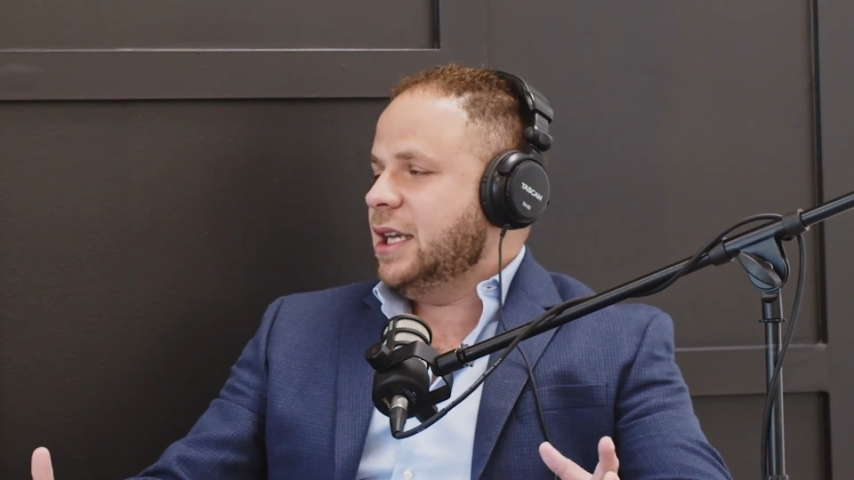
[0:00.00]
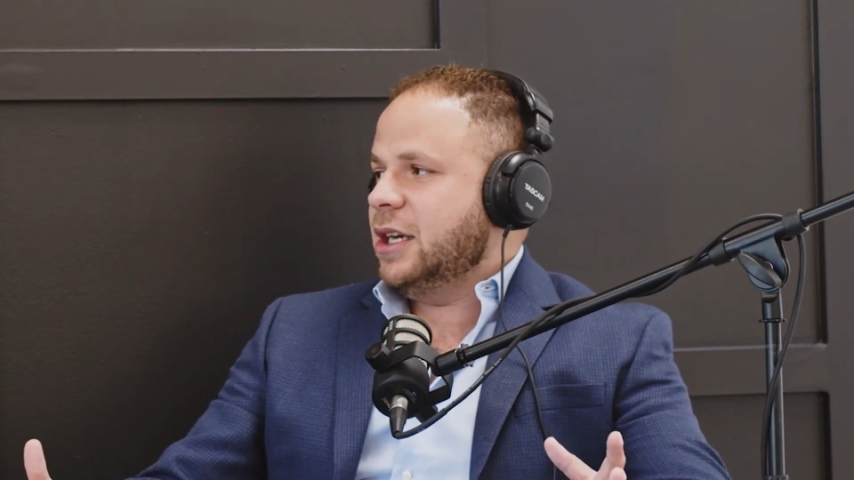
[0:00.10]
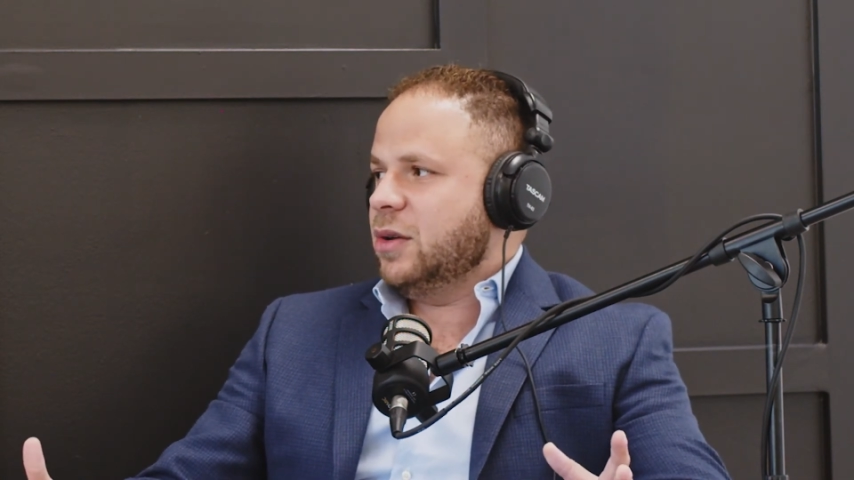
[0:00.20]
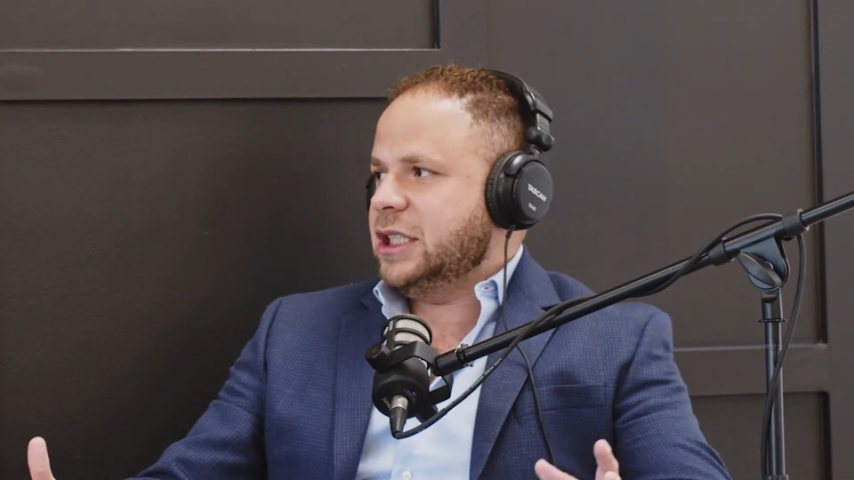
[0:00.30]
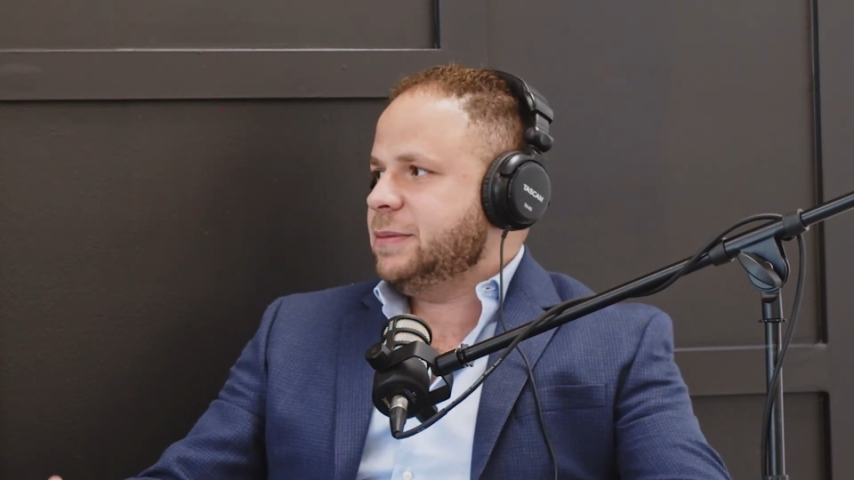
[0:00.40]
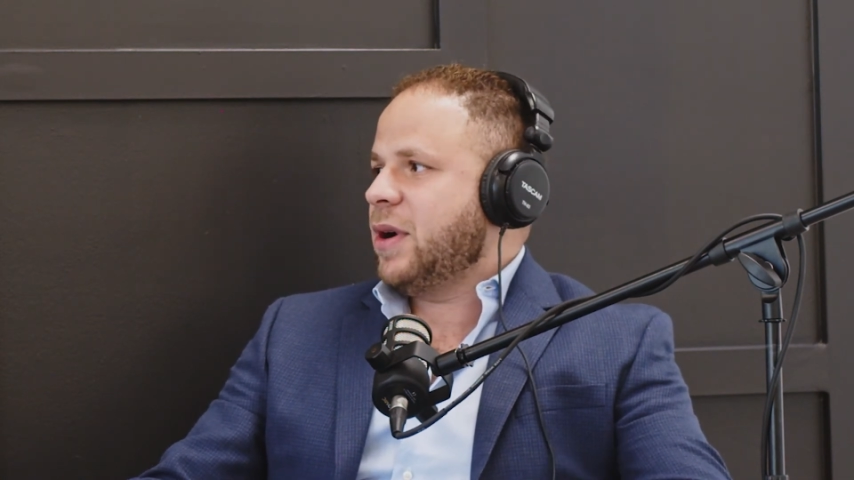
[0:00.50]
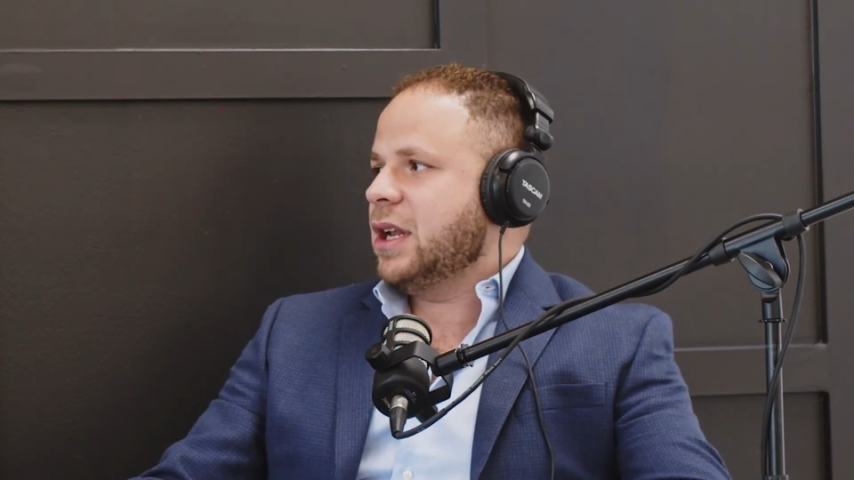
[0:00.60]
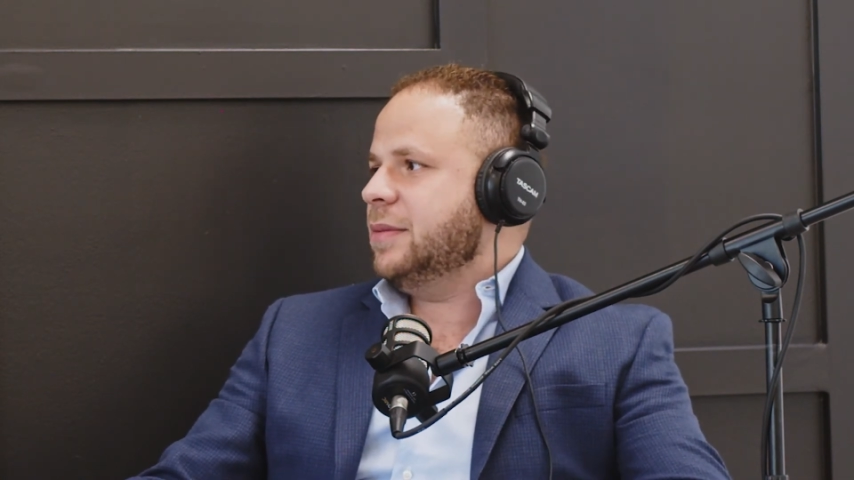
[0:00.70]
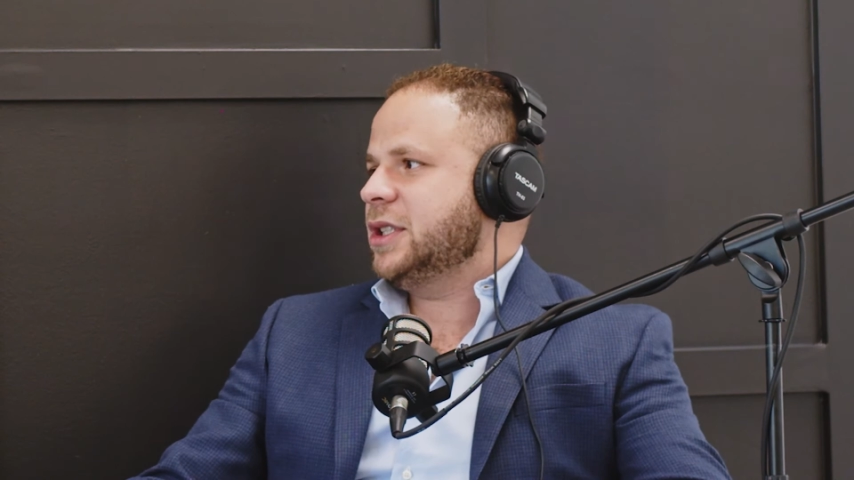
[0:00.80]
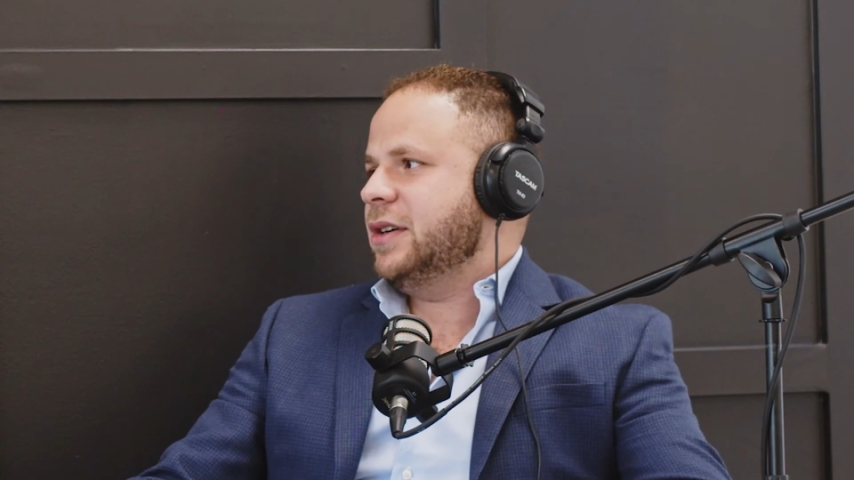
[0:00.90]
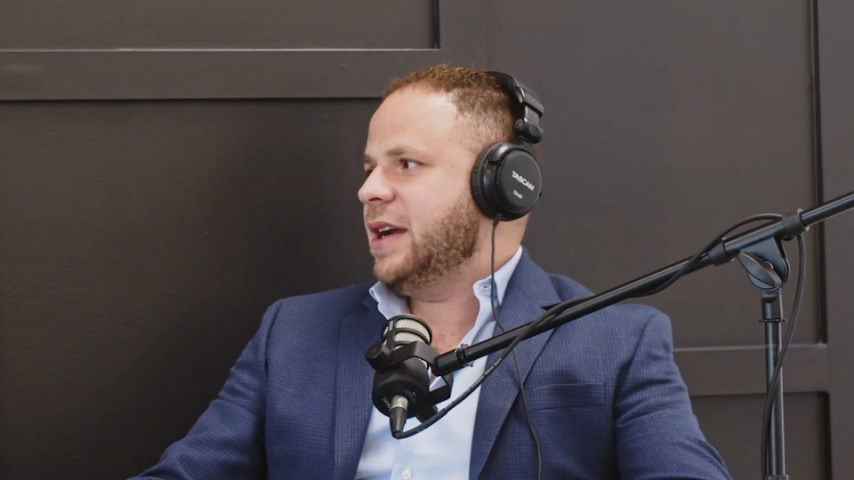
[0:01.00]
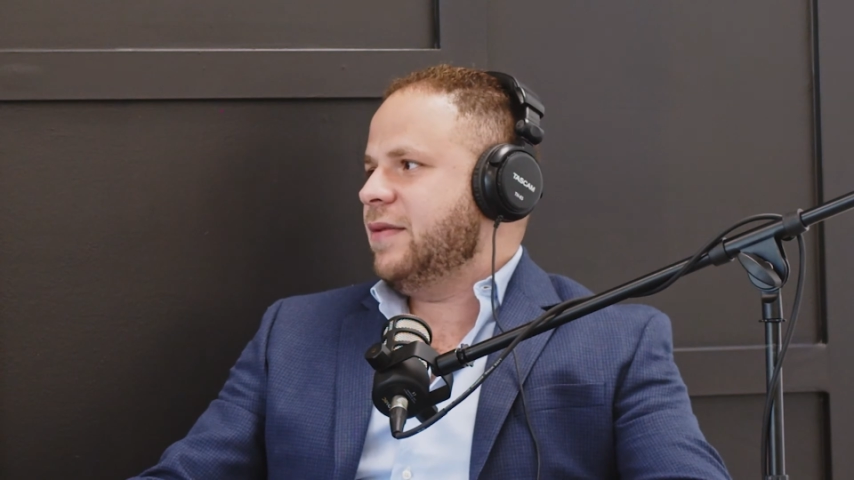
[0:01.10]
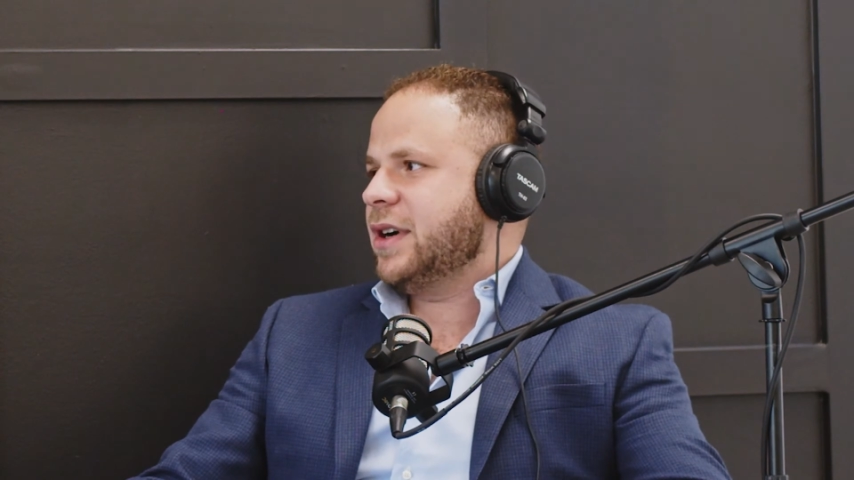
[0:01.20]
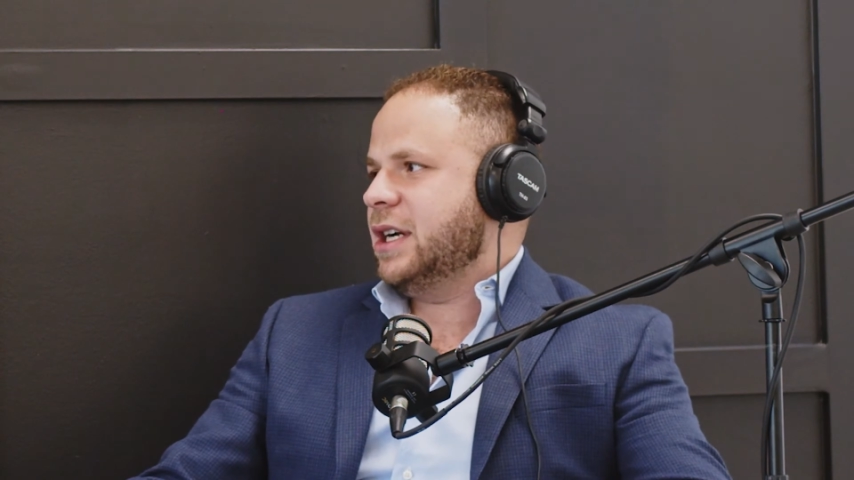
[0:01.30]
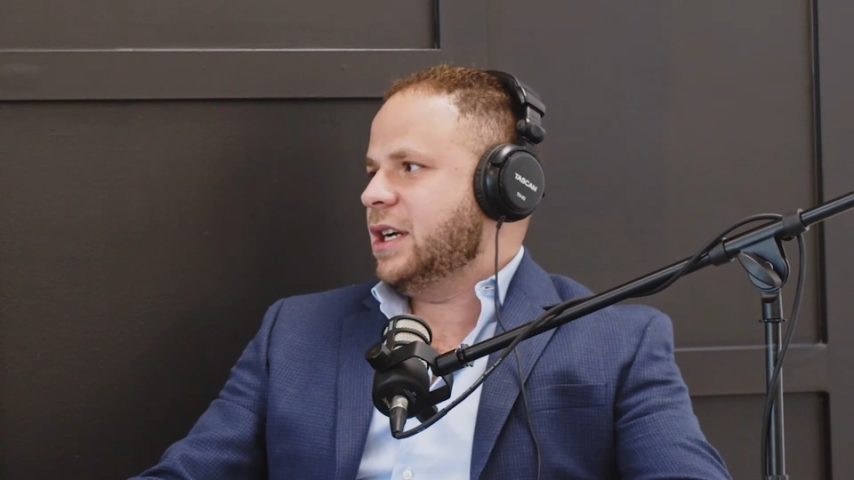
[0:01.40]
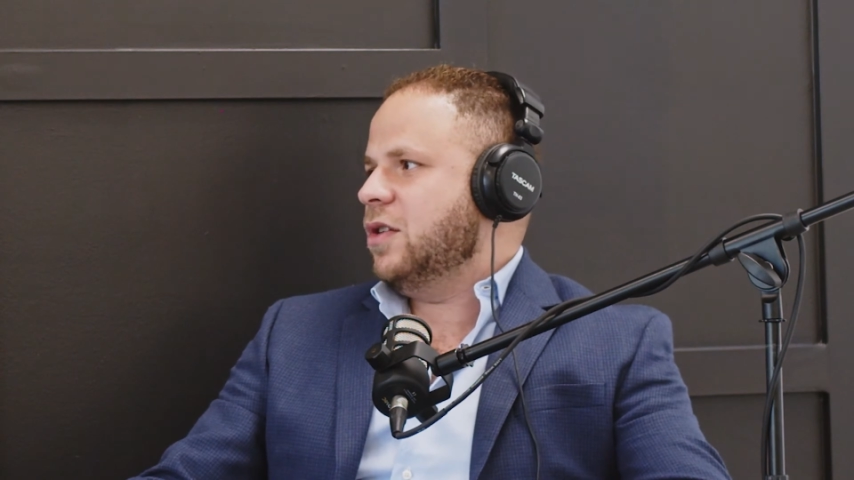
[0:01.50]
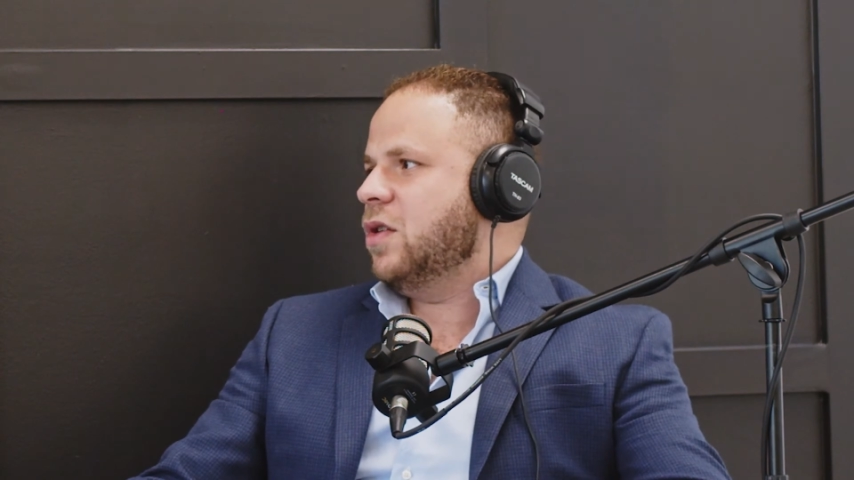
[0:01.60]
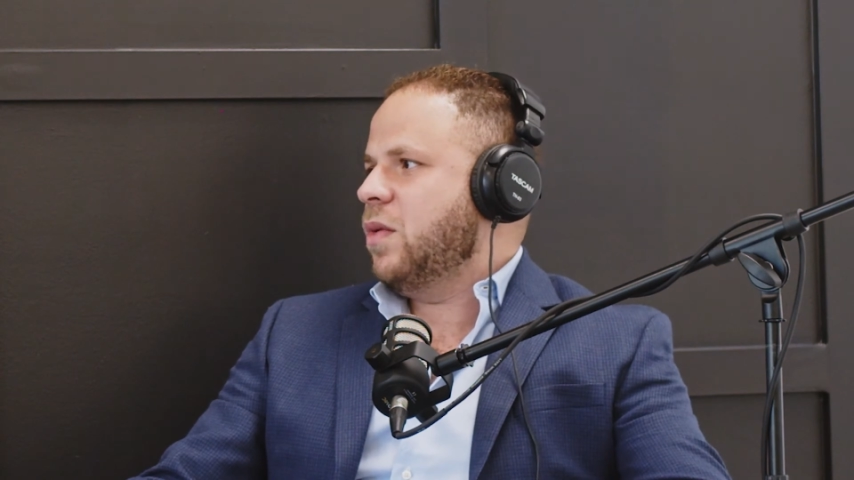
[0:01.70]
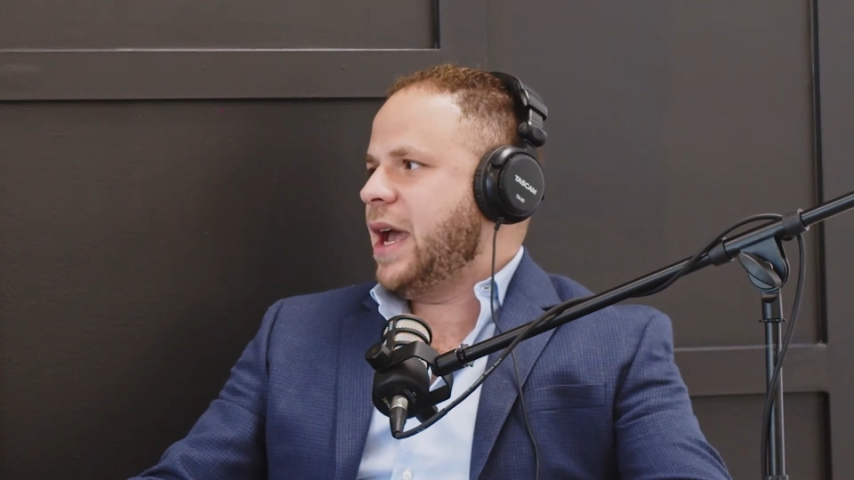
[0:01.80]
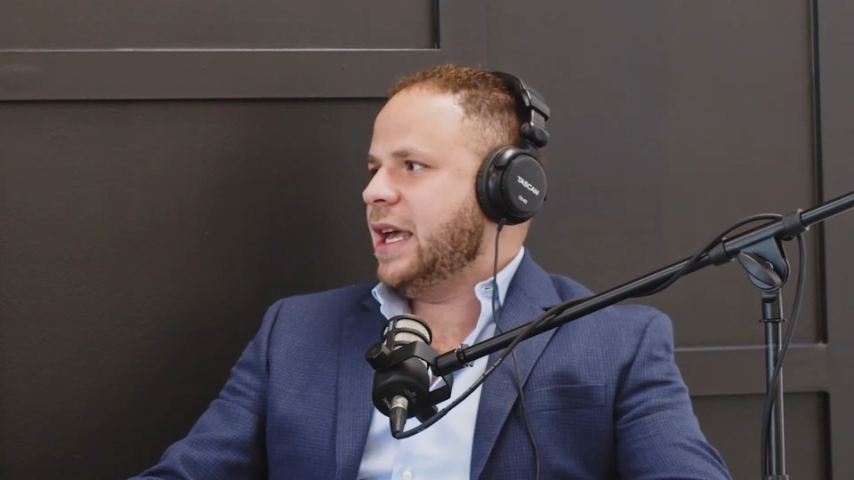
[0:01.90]
you know, these problems are never going to go
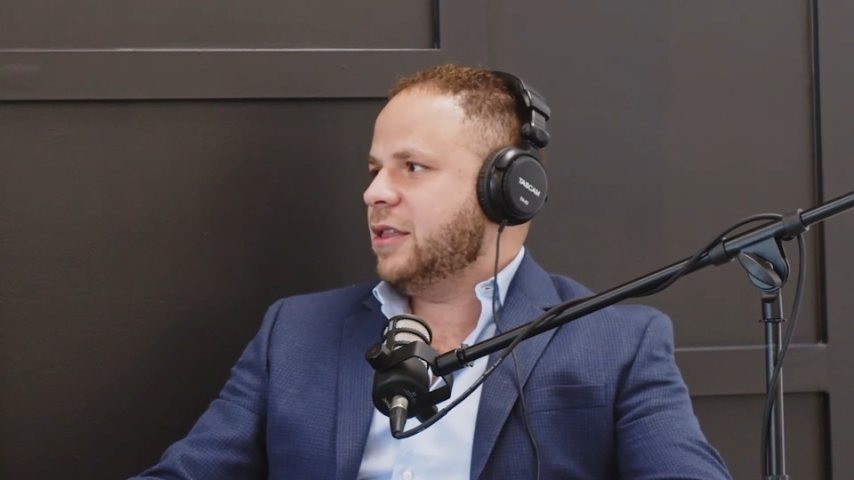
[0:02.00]
away,